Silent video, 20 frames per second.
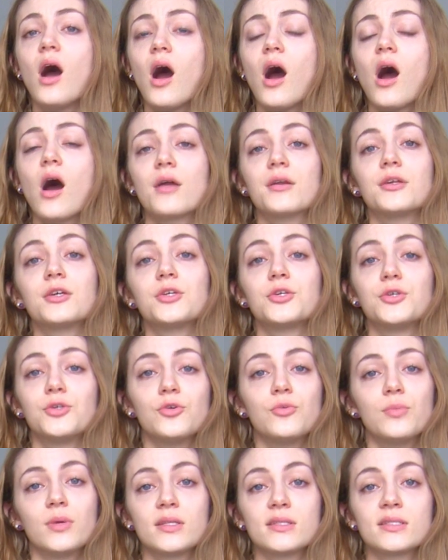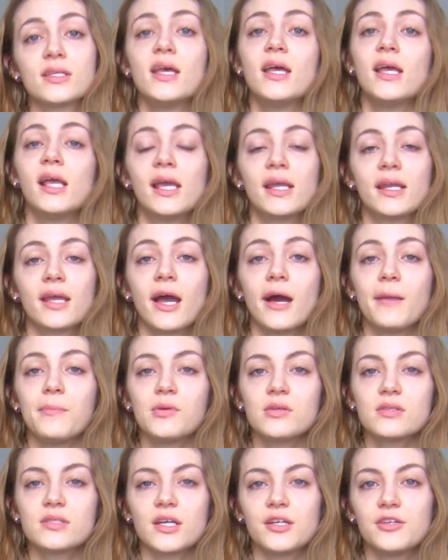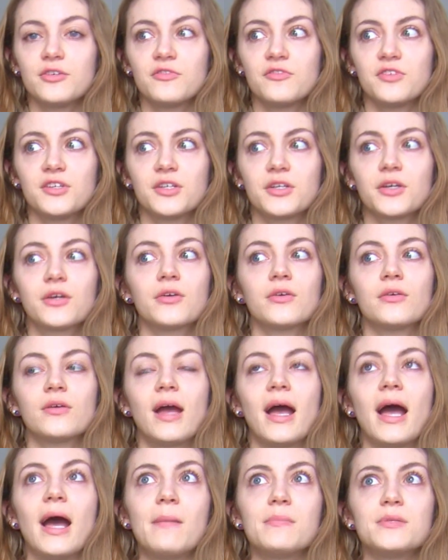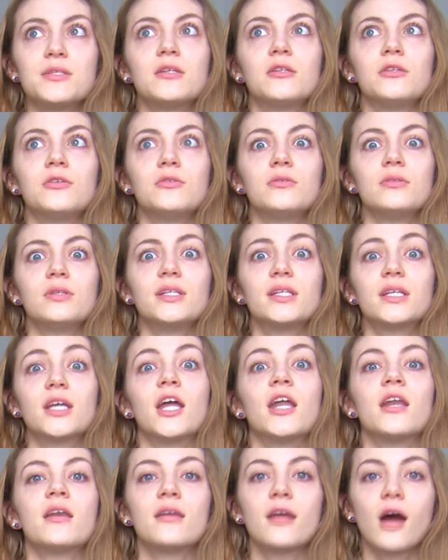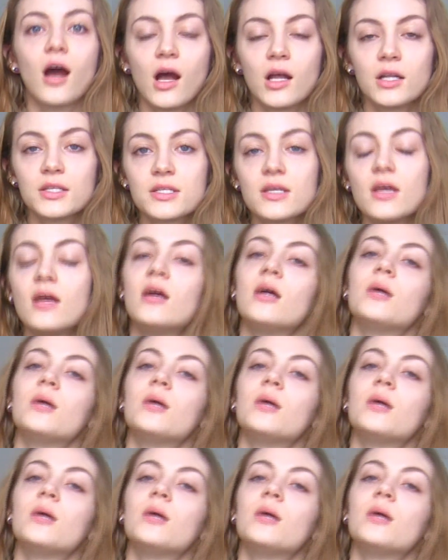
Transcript: on humans, and apple cider vinegar absolutely cannot